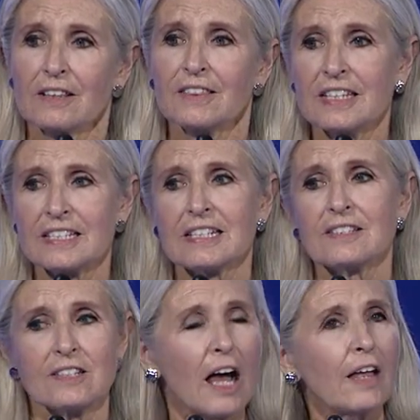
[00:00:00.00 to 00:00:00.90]
This
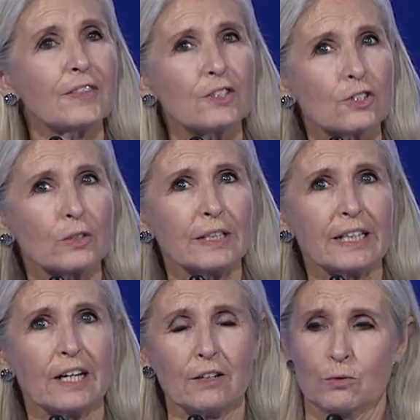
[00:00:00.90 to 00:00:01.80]
is not the
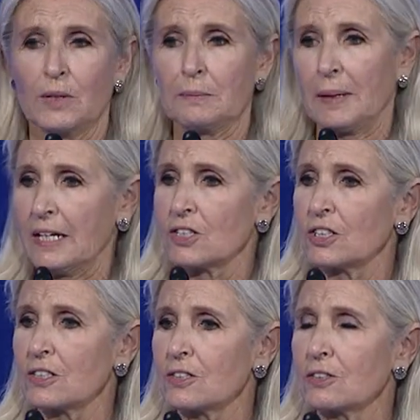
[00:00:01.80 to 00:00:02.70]
story of one
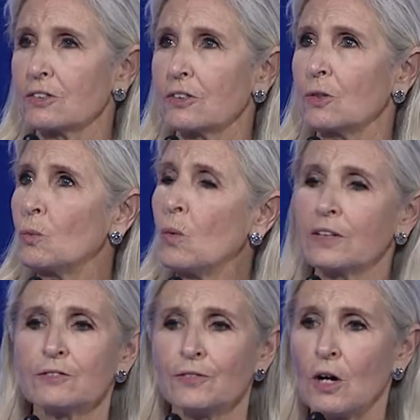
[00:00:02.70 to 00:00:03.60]
patient,
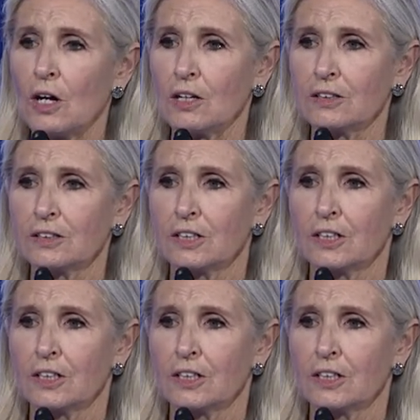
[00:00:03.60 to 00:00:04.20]
one fall,